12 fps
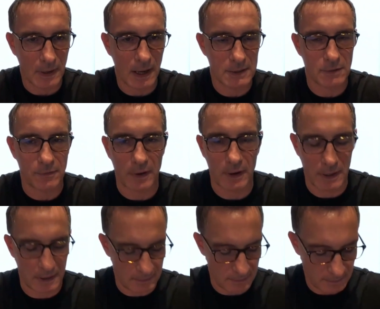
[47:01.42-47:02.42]
yeah, you tell us a little
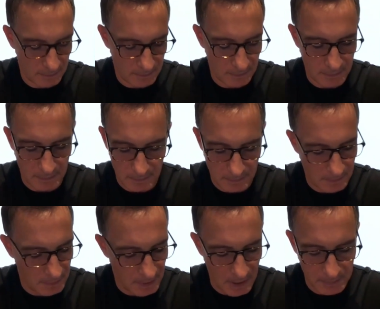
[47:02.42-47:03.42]
bit more about it,
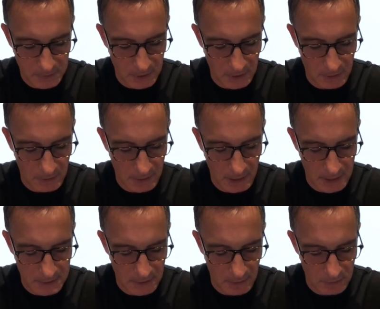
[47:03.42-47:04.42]
please? Absolutely, yeah.
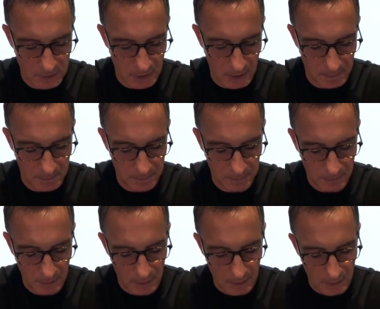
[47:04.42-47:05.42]
So it was um,
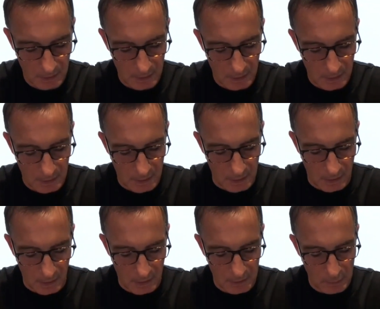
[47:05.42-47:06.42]

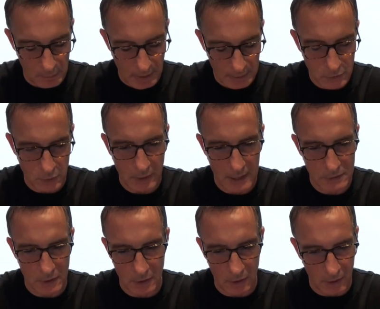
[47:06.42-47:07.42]
uh, around
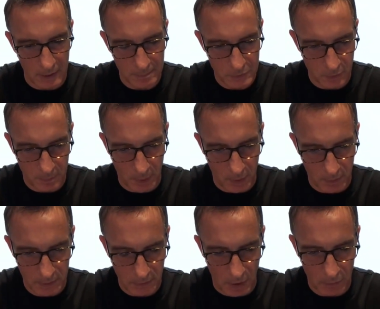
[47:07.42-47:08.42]
2009, sort of
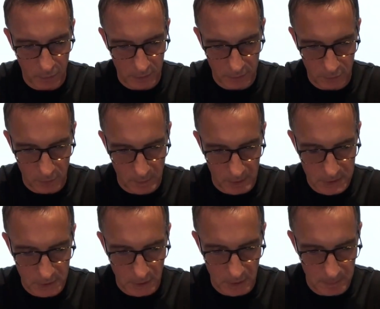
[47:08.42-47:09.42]
partway, halfway through my
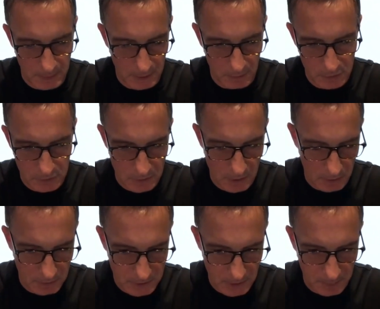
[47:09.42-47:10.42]
time here in you know
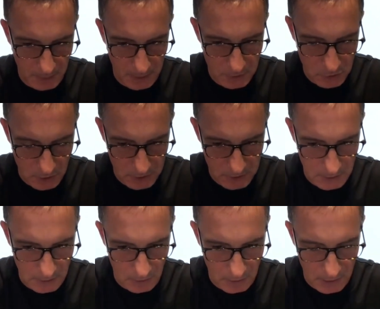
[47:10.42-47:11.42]
at CPA in Jersey,
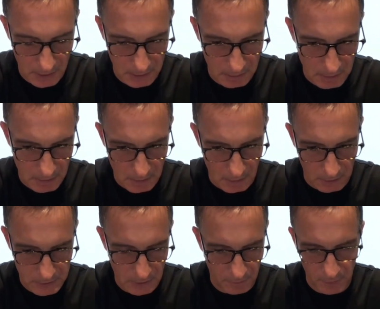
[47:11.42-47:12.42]
I I
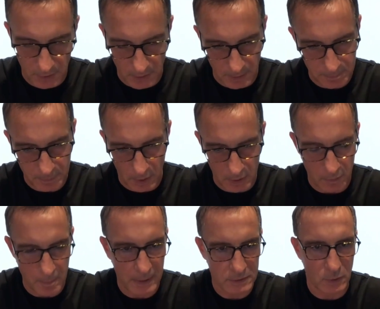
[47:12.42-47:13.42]
suffered a kind of a
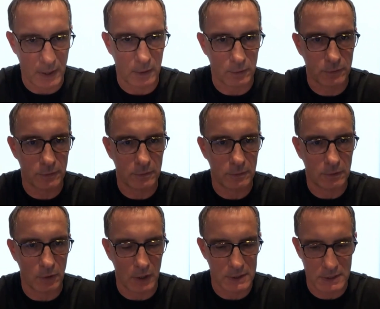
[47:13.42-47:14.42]
mental health
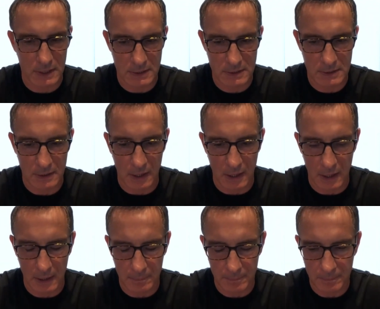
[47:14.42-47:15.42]
crisis
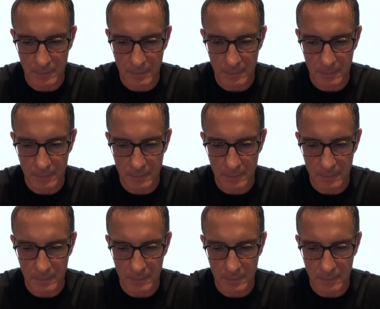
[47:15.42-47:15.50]
um,